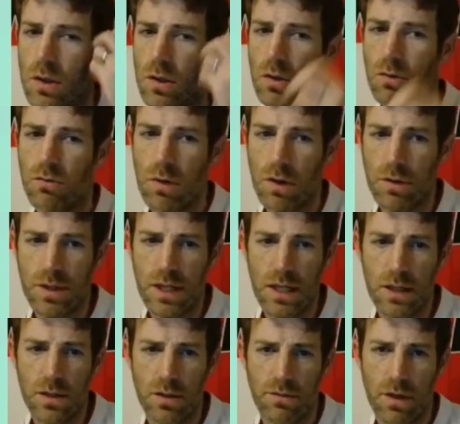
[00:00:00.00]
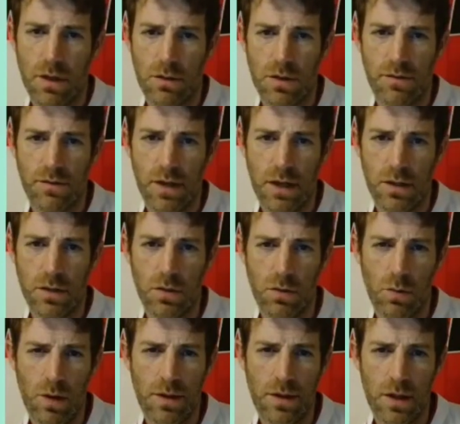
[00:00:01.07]
the rotation of those defenders or
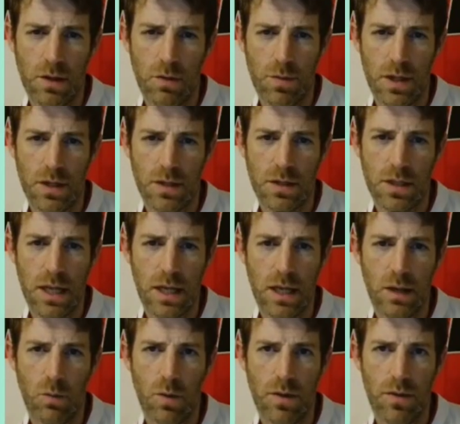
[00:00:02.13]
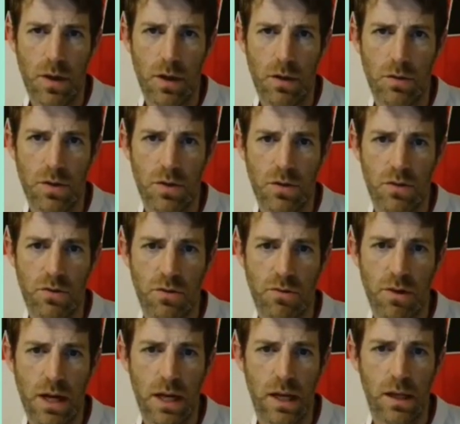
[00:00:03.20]
whether he'll be sticking with those
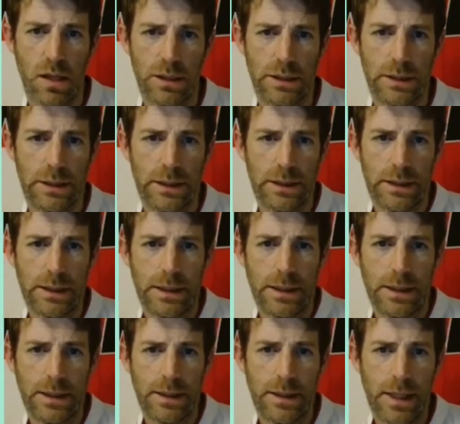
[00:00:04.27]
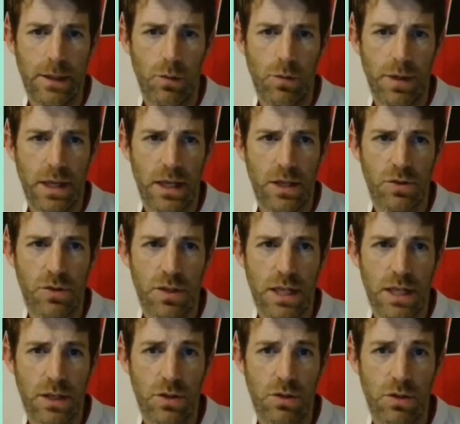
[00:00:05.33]
3. They will be
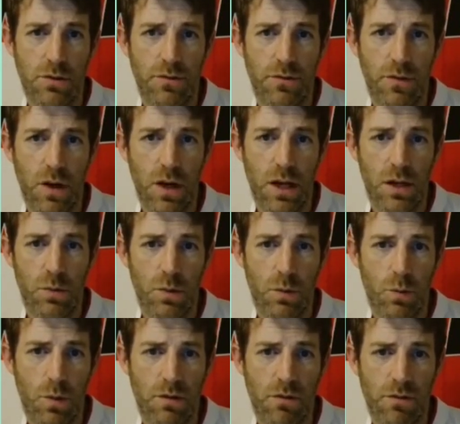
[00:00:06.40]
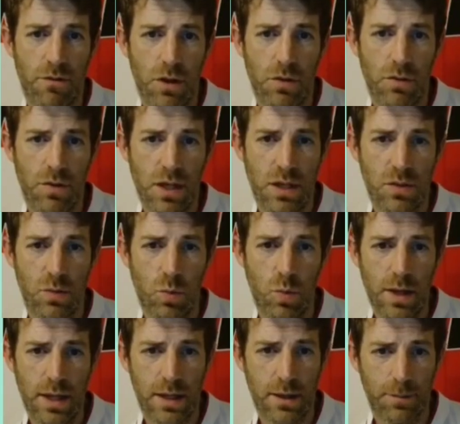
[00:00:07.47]
interesting to find when we review this
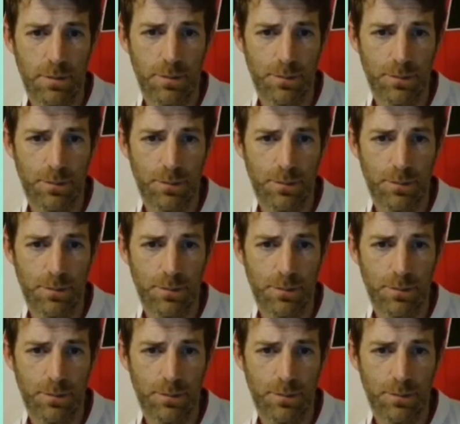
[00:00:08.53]
week